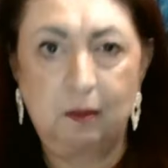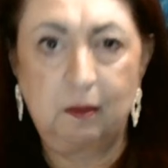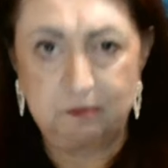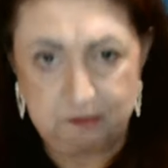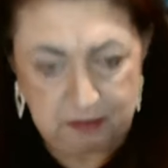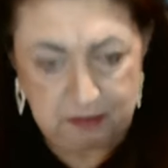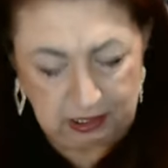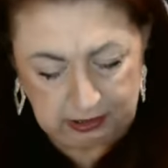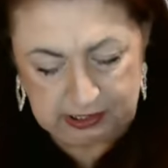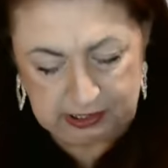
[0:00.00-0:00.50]
$1
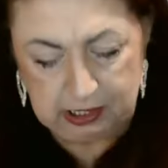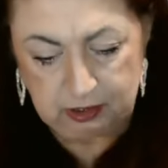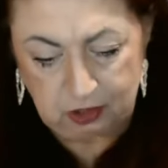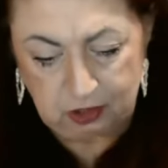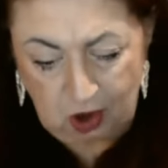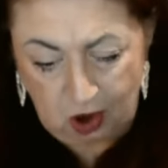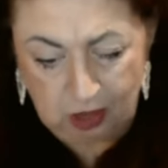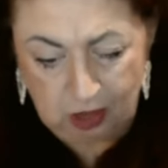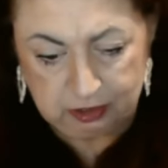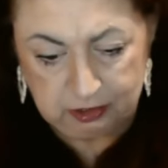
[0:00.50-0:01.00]
million
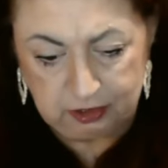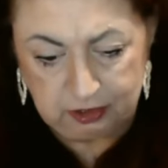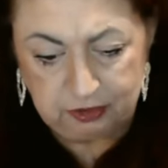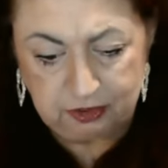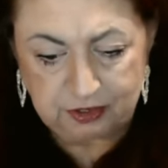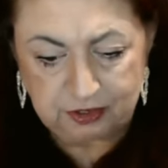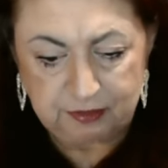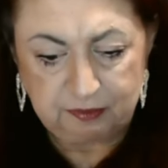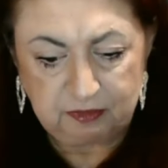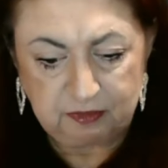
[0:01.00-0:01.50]

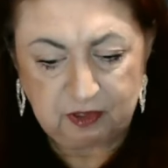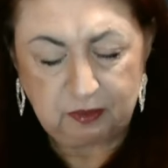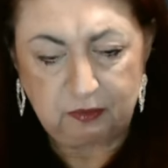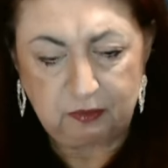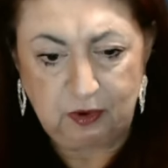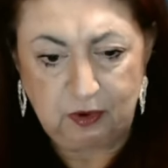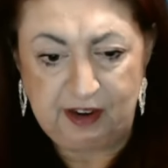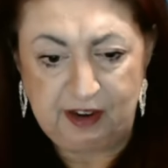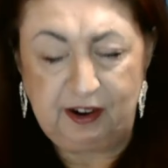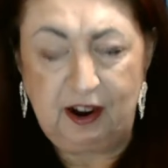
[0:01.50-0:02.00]

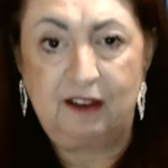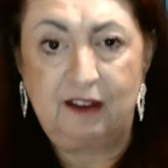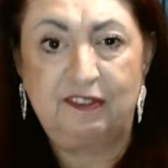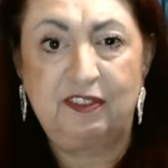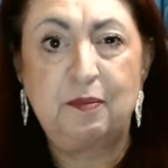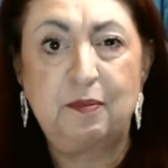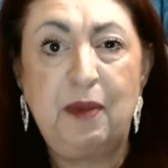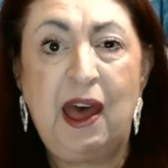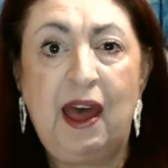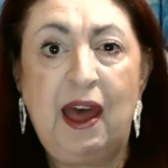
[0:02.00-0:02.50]
right
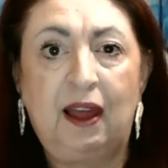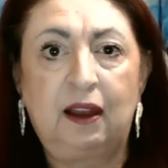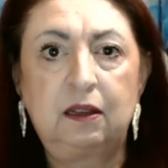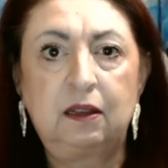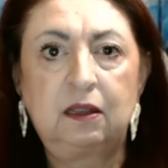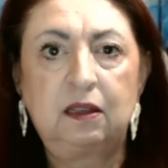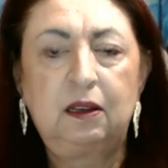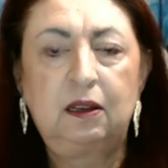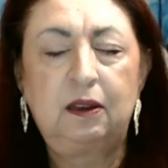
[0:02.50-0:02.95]
off the bat.